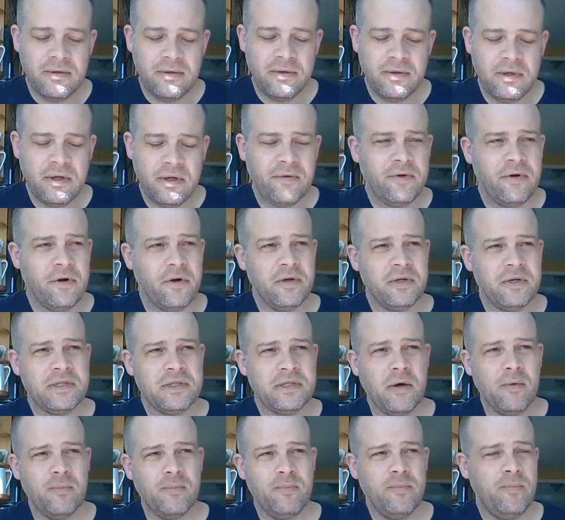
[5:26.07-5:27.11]
You ever notice
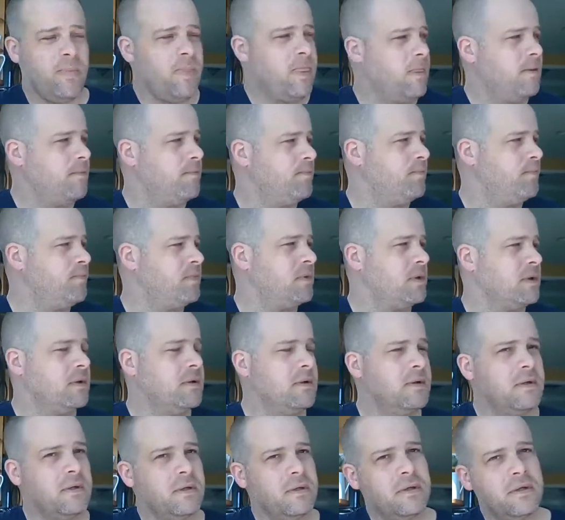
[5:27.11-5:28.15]
how
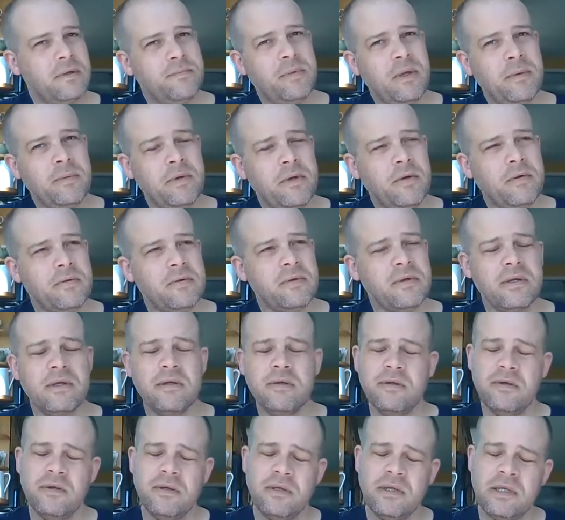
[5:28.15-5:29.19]
people don't
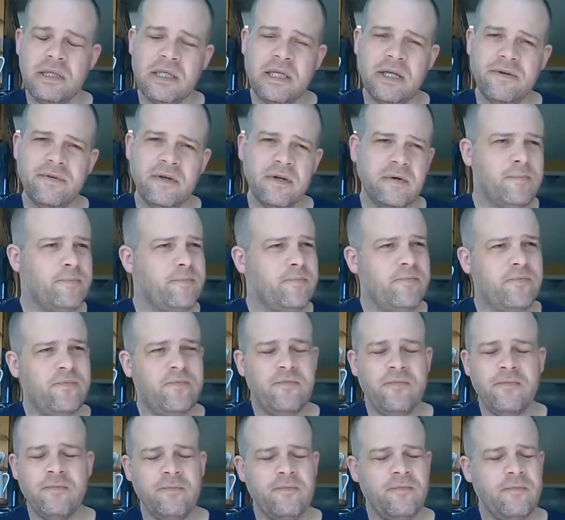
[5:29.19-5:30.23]
give a
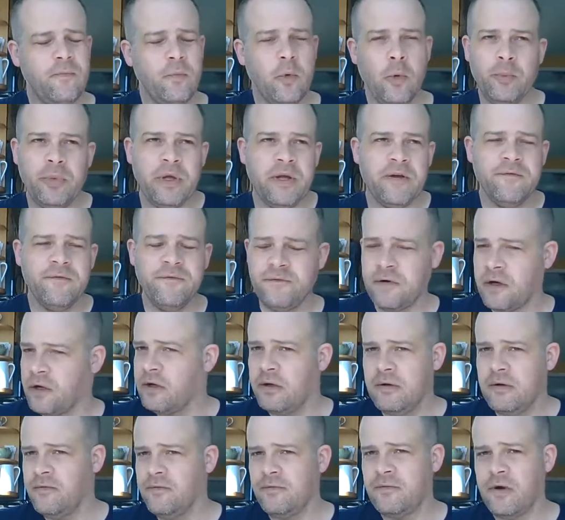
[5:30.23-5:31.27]
whooping
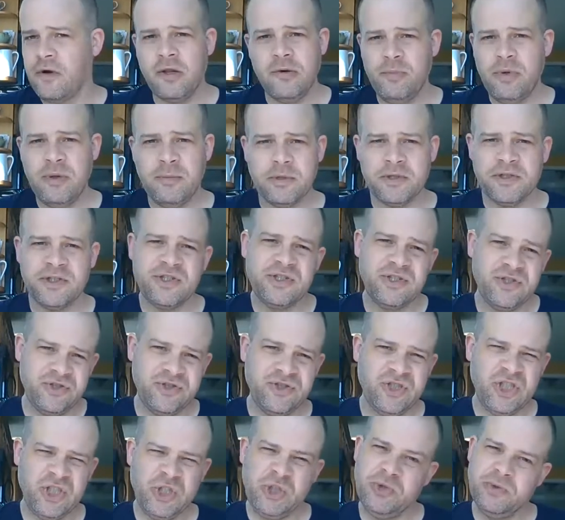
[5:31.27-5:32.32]
funt for other people's
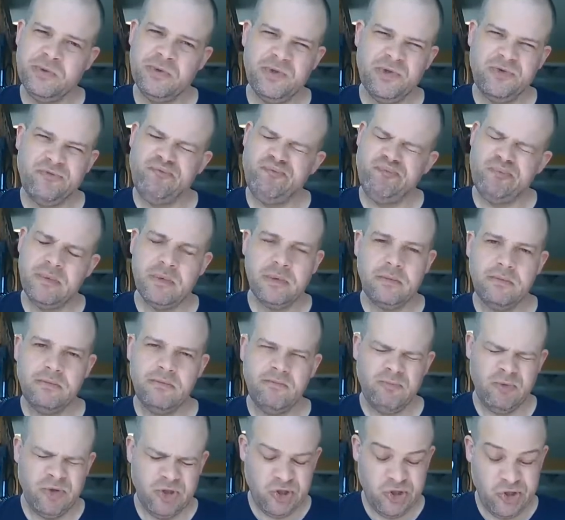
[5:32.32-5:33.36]

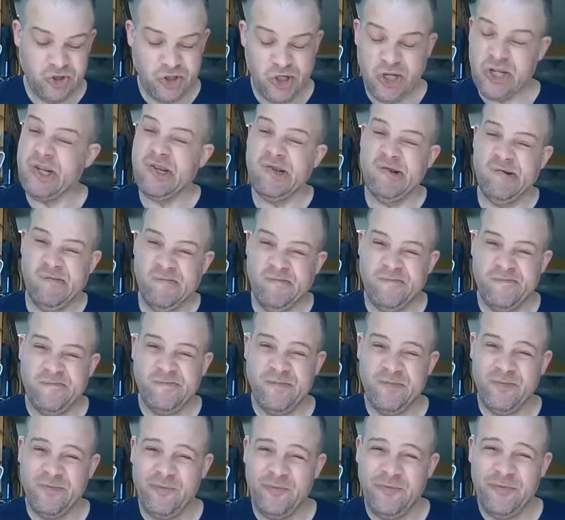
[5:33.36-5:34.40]
shit?
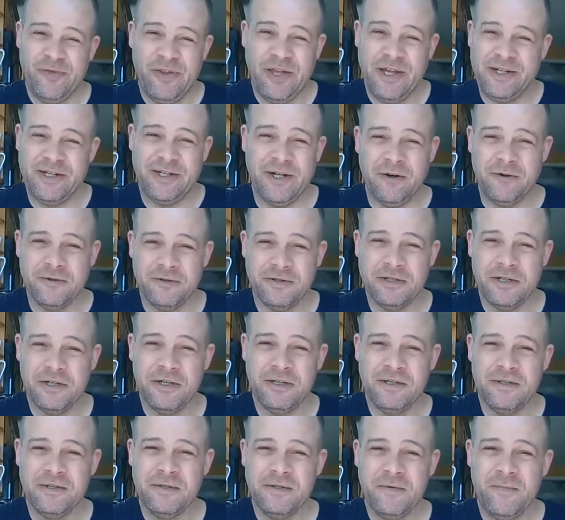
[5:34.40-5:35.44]
They don't.
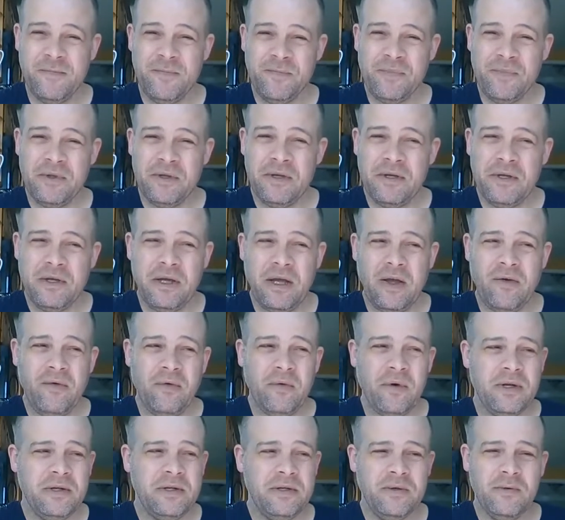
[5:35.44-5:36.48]

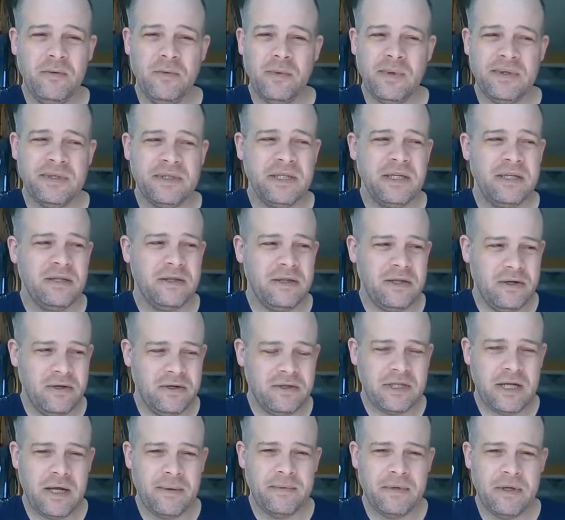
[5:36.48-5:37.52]
Everyone wants to get their
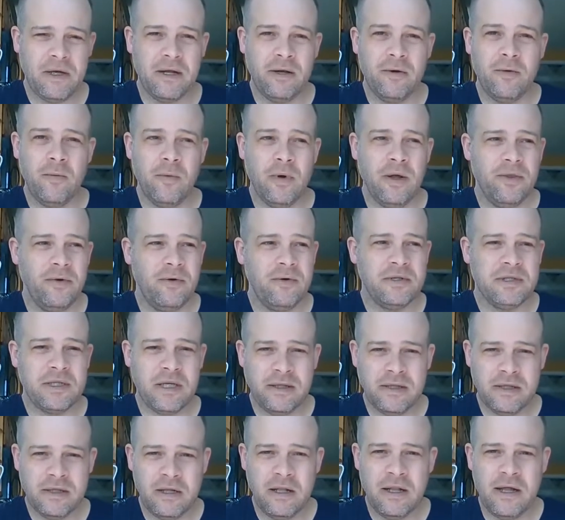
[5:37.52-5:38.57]
job done, whether it's
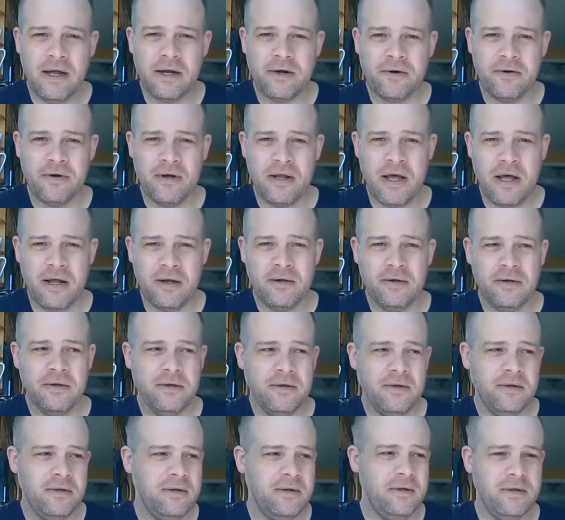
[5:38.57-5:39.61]
on the clock or not.
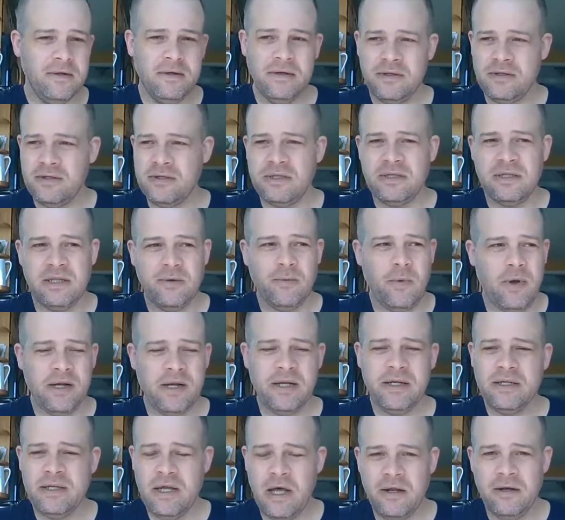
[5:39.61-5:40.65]
Just they want
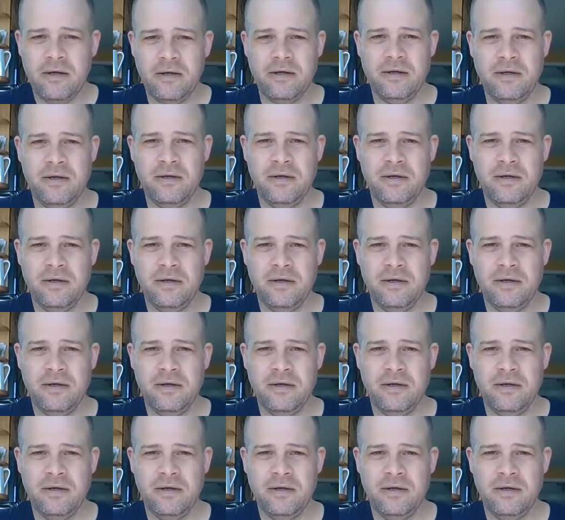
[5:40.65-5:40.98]
it done.